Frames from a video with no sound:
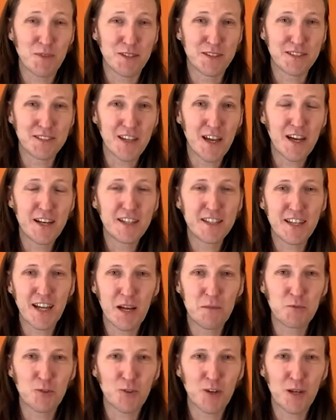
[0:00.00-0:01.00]
that's not in
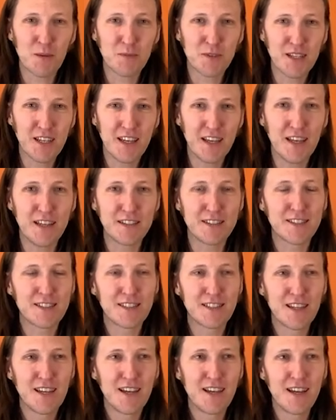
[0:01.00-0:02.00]
TypeScript,
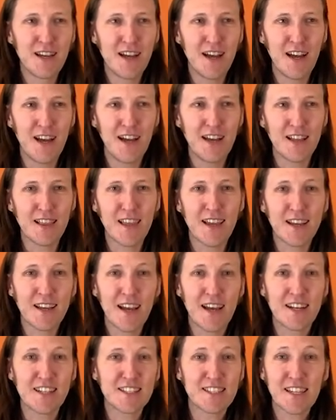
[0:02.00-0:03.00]
it's like
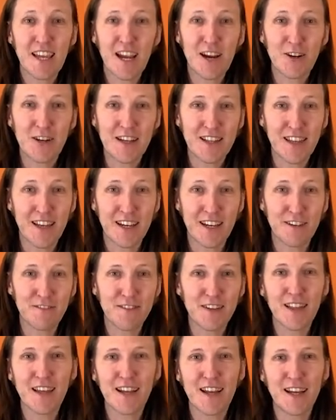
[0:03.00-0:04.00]
kind of scary. Like I
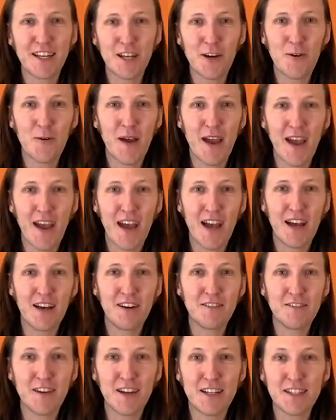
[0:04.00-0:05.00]
feel like I don't
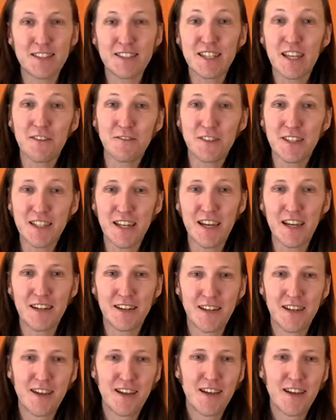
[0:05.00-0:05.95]
have a safety net.